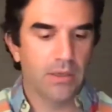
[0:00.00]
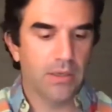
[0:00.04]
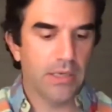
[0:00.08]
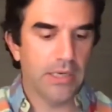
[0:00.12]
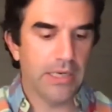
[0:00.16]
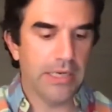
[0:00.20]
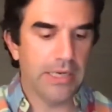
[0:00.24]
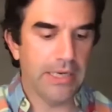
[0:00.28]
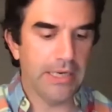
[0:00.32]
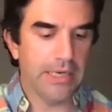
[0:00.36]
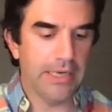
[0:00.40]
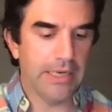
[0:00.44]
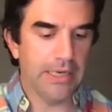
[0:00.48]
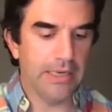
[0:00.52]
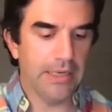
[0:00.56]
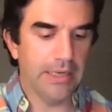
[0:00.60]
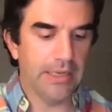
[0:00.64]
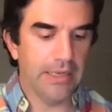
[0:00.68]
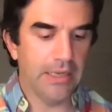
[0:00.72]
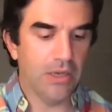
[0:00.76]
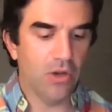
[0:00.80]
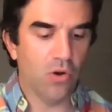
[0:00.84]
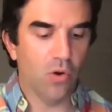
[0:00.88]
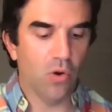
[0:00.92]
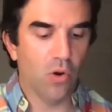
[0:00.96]
Uh,
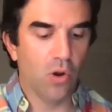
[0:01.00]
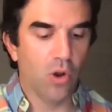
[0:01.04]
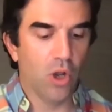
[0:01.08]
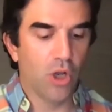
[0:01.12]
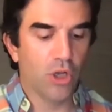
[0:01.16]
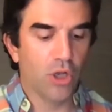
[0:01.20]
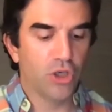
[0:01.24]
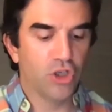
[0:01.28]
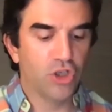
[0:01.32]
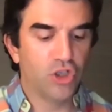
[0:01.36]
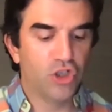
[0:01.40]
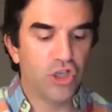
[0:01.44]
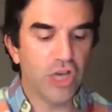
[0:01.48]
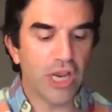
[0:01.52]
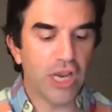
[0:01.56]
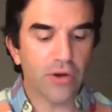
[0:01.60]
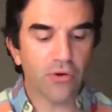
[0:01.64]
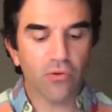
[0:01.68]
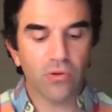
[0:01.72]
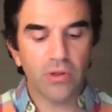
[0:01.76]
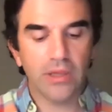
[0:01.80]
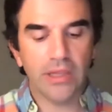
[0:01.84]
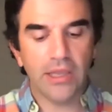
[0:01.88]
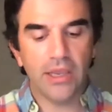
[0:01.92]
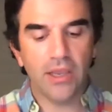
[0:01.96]

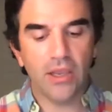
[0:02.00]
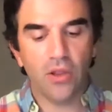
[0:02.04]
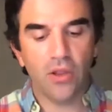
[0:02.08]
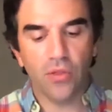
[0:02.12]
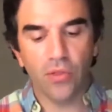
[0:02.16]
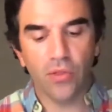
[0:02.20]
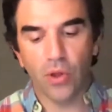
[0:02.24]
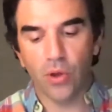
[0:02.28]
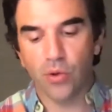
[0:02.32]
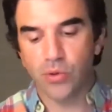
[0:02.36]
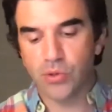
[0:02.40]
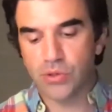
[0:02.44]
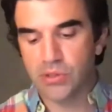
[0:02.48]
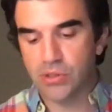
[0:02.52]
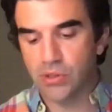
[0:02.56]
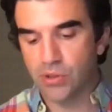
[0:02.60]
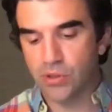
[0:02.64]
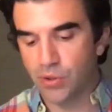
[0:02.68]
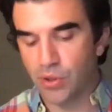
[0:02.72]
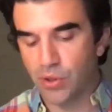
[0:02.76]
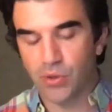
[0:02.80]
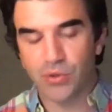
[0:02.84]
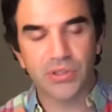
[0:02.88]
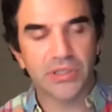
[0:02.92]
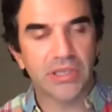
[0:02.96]
generally, those
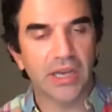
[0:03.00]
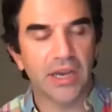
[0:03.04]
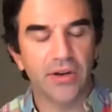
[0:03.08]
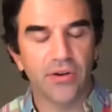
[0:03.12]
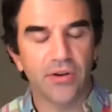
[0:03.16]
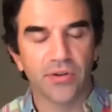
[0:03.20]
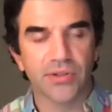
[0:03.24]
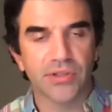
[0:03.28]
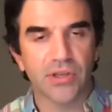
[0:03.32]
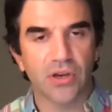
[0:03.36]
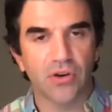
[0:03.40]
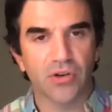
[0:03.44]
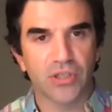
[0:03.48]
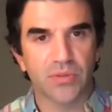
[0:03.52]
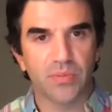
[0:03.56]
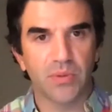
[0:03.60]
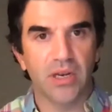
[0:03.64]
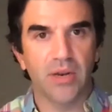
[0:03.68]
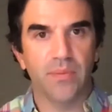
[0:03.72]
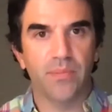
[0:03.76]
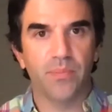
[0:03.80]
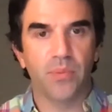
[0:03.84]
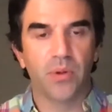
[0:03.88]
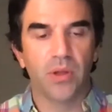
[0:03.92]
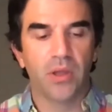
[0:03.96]
those titles are split
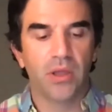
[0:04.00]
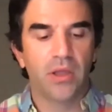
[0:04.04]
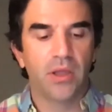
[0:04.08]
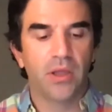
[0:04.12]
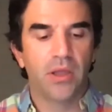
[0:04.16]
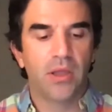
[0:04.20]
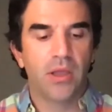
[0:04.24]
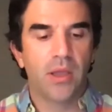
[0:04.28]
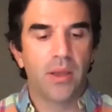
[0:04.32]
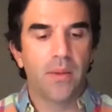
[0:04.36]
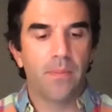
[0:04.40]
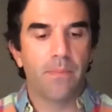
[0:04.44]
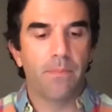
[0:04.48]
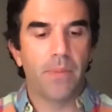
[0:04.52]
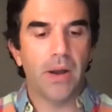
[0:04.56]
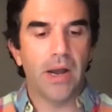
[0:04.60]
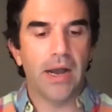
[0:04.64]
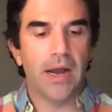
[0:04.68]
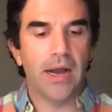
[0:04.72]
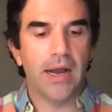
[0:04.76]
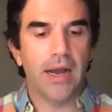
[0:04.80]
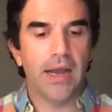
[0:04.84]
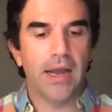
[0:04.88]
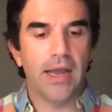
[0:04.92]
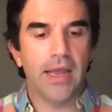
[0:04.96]
up
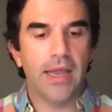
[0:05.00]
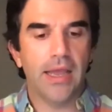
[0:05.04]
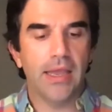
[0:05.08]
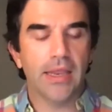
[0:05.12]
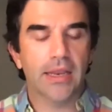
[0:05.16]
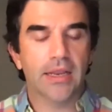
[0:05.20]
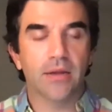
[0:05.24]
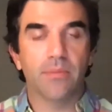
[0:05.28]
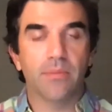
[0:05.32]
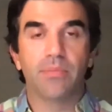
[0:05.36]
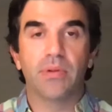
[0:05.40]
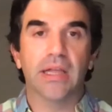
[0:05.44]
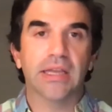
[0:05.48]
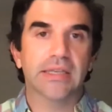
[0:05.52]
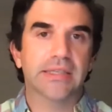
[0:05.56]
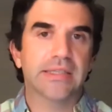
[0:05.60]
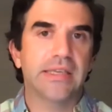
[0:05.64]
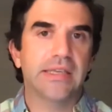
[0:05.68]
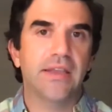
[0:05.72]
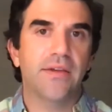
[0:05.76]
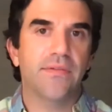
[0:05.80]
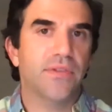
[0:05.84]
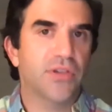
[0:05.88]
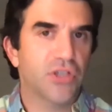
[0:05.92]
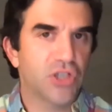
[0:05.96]
by
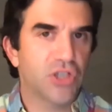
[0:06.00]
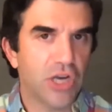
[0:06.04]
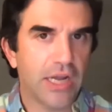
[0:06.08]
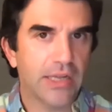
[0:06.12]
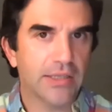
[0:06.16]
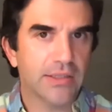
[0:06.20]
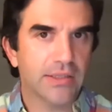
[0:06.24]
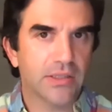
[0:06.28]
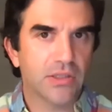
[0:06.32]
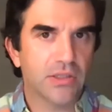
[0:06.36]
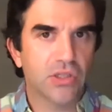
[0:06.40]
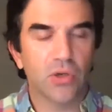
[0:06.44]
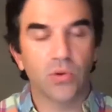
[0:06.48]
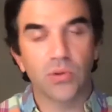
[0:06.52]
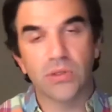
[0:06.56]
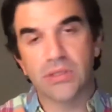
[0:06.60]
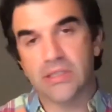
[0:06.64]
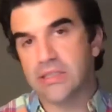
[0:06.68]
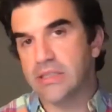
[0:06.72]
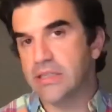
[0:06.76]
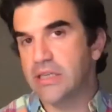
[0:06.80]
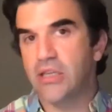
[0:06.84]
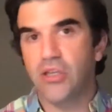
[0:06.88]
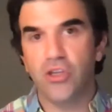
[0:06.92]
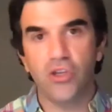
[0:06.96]
complexity of the shots. So
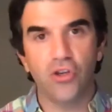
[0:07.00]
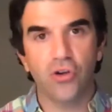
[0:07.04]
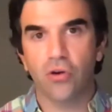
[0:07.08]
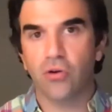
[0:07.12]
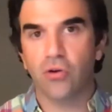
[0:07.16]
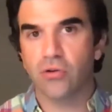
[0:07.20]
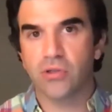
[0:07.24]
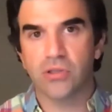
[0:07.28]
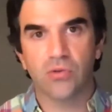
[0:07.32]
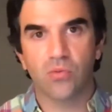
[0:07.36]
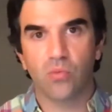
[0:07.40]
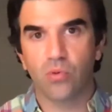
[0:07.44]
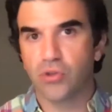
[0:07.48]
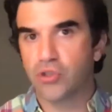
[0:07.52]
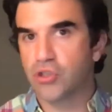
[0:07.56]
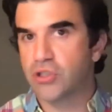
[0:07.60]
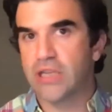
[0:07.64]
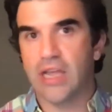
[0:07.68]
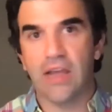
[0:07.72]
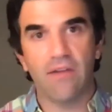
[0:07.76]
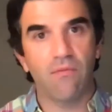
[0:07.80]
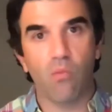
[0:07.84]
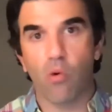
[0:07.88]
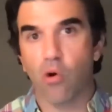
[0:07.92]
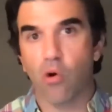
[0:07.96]
seniors will just
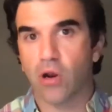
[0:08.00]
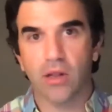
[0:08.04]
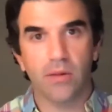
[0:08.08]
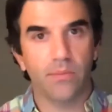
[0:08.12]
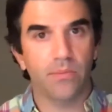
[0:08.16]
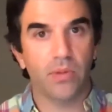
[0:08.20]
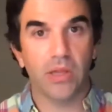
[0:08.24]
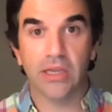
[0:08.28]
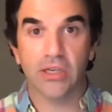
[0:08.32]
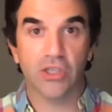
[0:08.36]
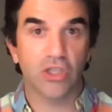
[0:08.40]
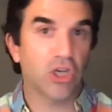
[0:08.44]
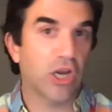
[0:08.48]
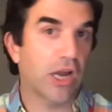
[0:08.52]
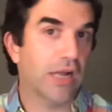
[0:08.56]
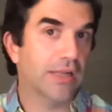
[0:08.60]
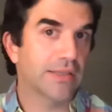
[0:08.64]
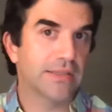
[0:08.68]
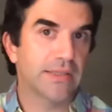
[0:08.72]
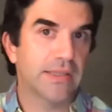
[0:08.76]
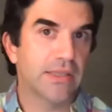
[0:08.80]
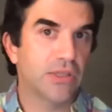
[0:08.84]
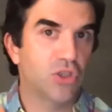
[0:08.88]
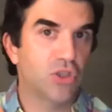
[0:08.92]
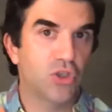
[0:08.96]
have more complex shots
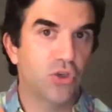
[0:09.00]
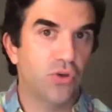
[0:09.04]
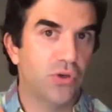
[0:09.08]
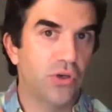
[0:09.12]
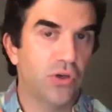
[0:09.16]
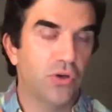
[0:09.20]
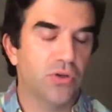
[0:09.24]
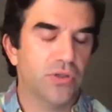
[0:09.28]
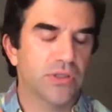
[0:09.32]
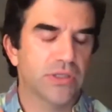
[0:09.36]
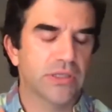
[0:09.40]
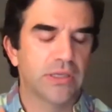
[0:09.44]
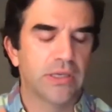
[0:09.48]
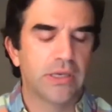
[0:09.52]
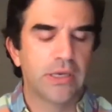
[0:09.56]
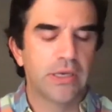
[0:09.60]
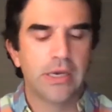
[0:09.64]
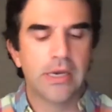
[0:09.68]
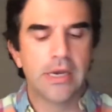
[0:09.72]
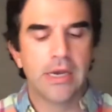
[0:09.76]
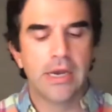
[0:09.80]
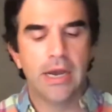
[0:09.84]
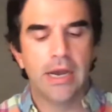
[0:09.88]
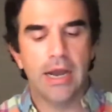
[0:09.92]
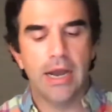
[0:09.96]
than juniors.
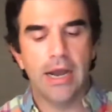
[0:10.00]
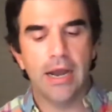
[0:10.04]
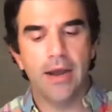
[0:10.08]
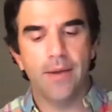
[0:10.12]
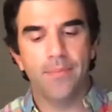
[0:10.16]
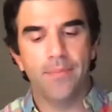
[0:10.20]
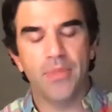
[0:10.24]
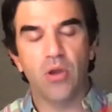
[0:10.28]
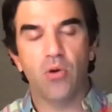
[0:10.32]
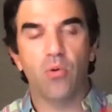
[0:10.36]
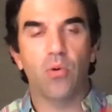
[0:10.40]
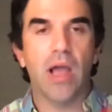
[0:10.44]
Um, they will